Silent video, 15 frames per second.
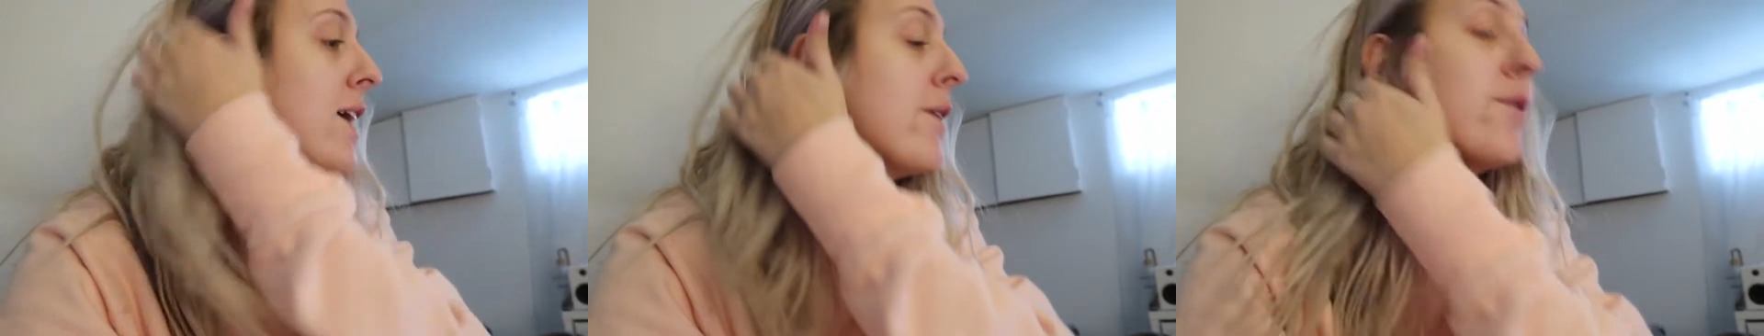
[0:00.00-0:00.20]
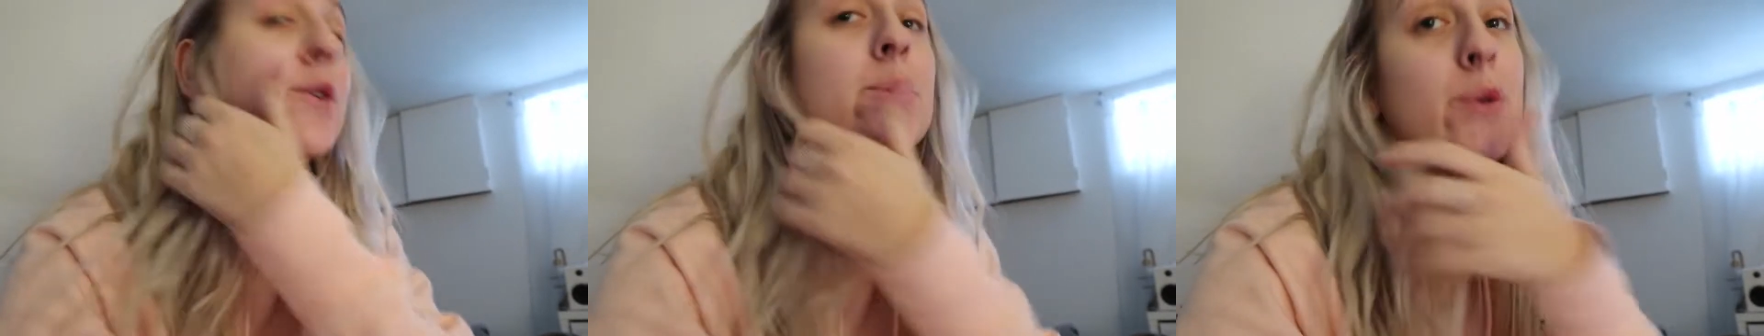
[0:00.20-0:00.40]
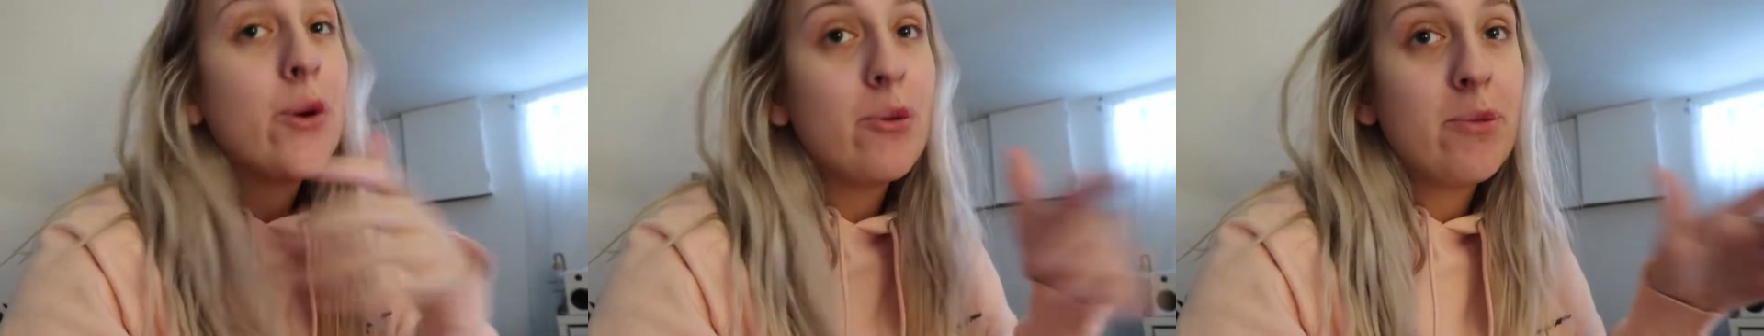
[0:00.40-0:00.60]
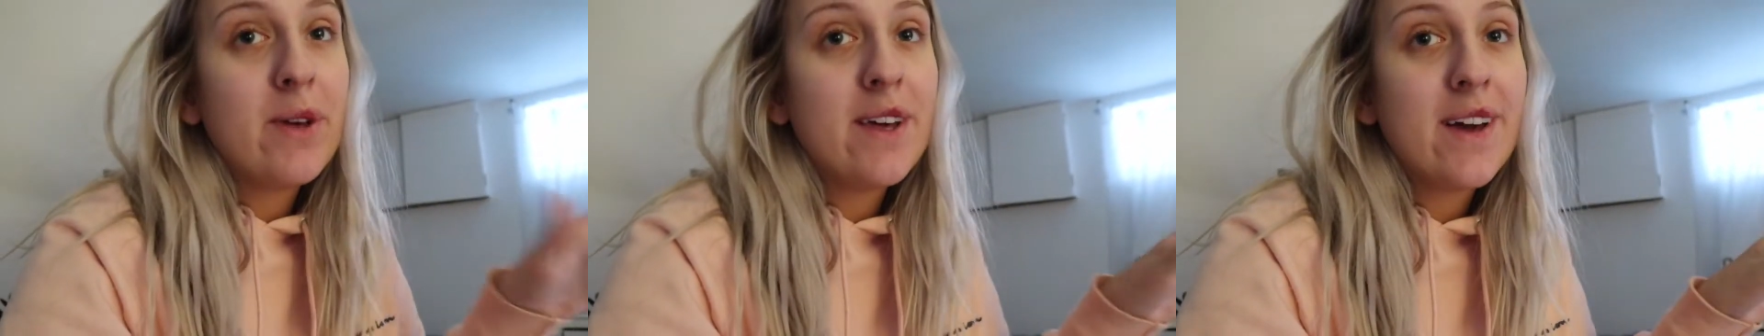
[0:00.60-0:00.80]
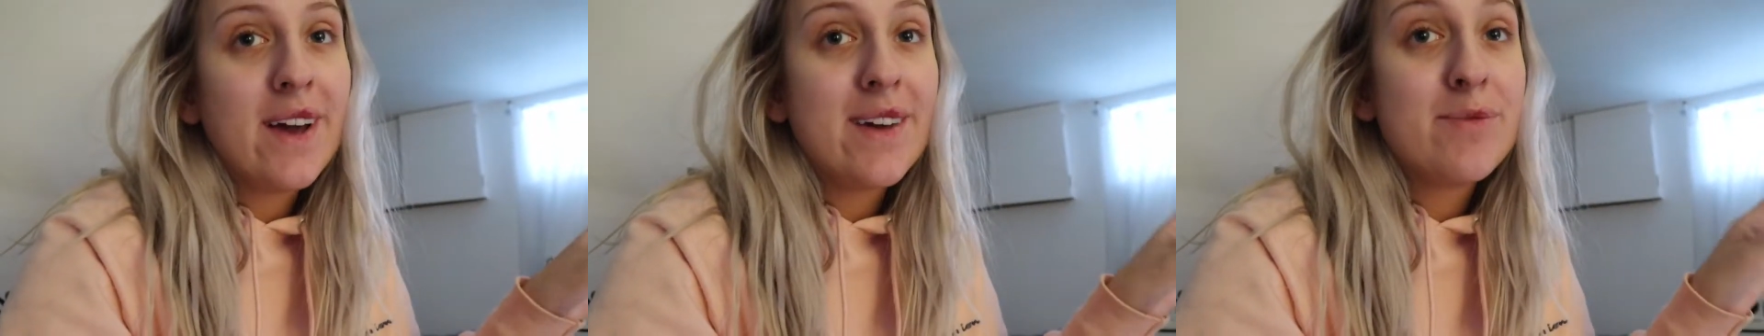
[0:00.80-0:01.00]
If you know
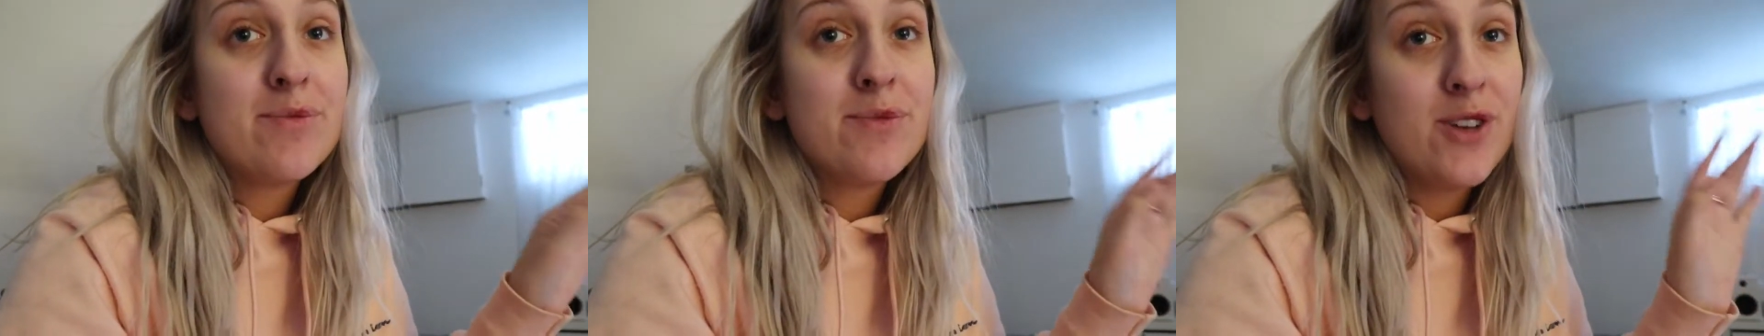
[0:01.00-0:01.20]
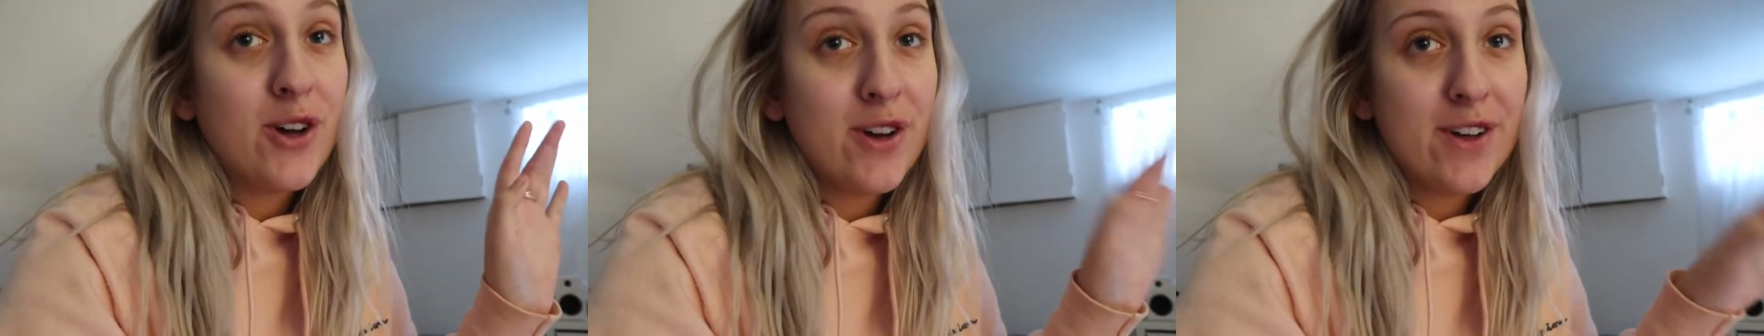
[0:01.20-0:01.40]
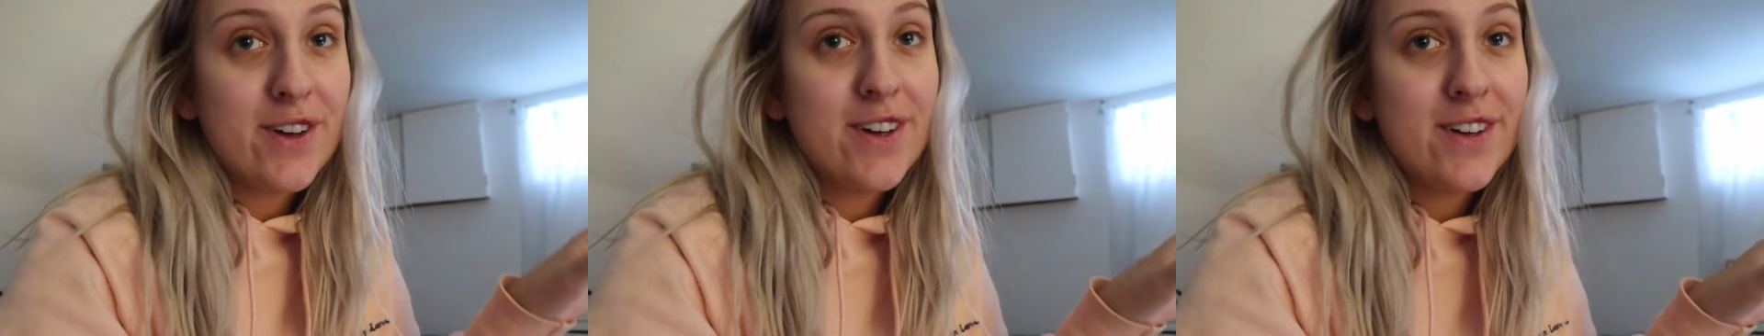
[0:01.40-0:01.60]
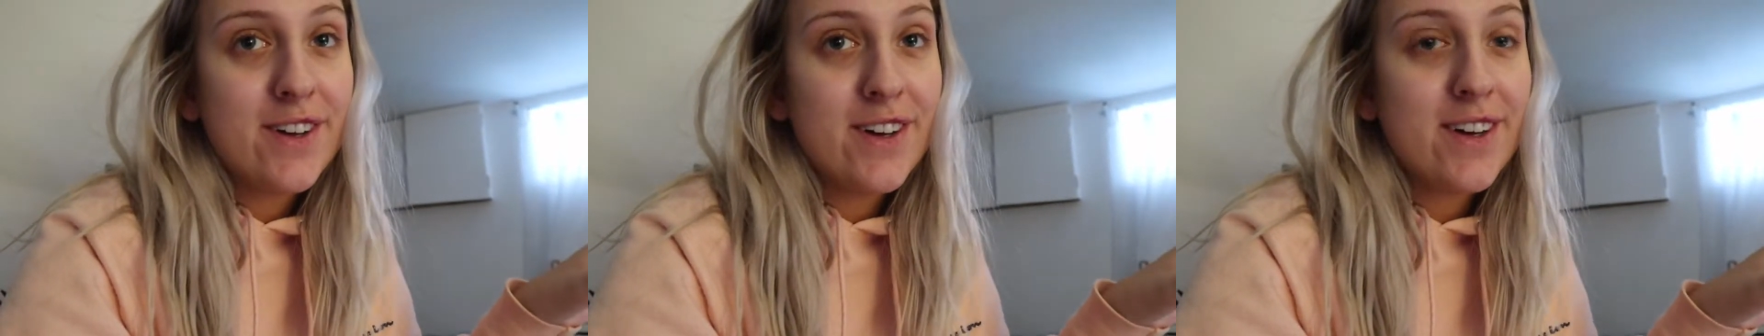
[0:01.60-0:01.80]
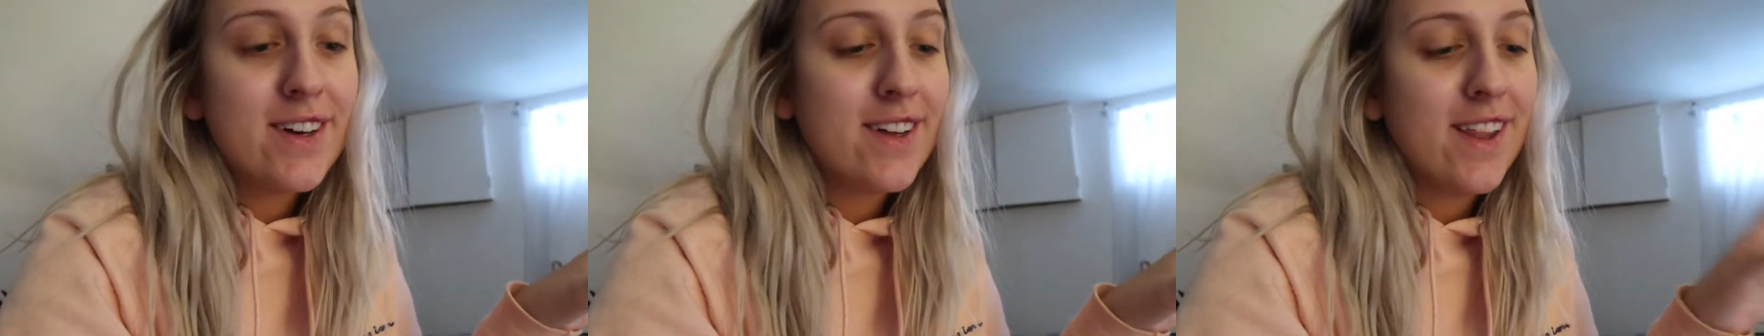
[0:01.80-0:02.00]
me, I'm not a good cook,